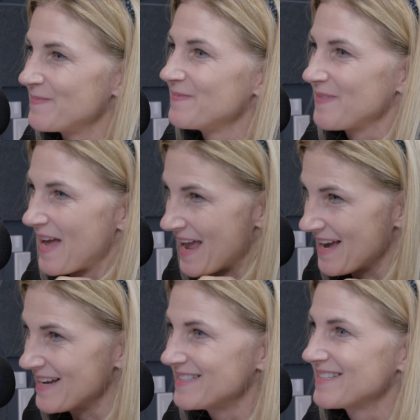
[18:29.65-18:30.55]
Yes.
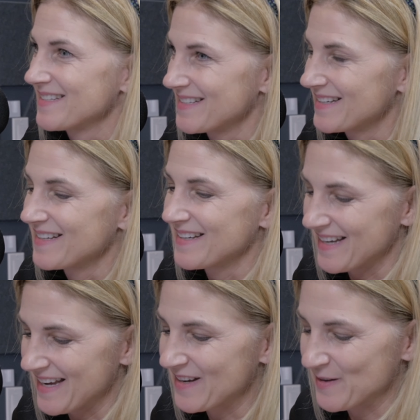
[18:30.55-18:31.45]
And
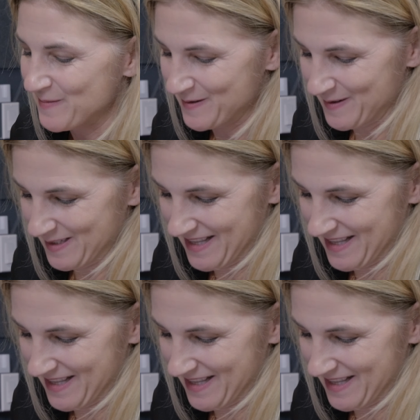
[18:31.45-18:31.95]
it could be worse.